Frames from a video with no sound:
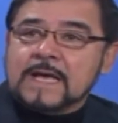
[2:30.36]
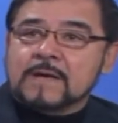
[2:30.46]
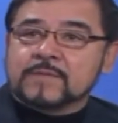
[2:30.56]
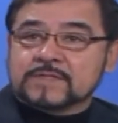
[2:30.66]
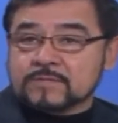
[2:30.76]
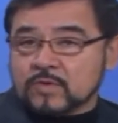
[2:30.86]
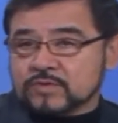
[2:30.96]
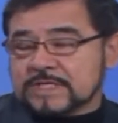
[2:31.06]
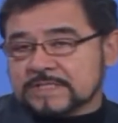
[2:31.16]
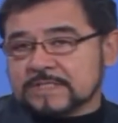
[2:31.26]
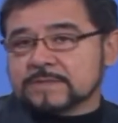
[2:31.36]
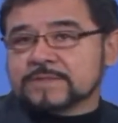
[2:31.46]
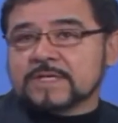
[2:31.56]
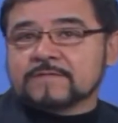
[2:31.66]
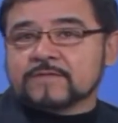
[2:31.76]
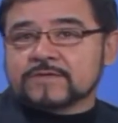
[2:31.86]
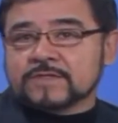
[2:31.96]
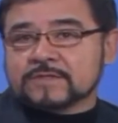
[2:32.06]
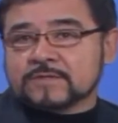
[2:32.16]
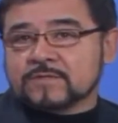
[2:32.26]
But the most ideal thing for
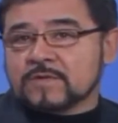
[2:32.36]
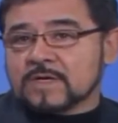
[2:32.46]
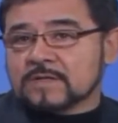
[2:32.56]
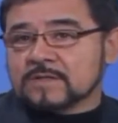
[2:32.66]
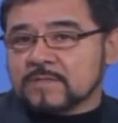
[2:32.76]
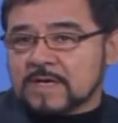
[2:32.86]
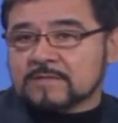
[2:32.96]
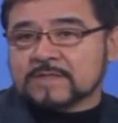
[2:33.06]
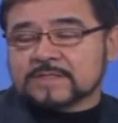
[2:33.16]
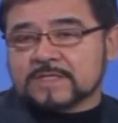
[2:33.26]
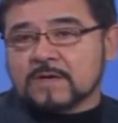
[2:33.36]
children who are on the moderate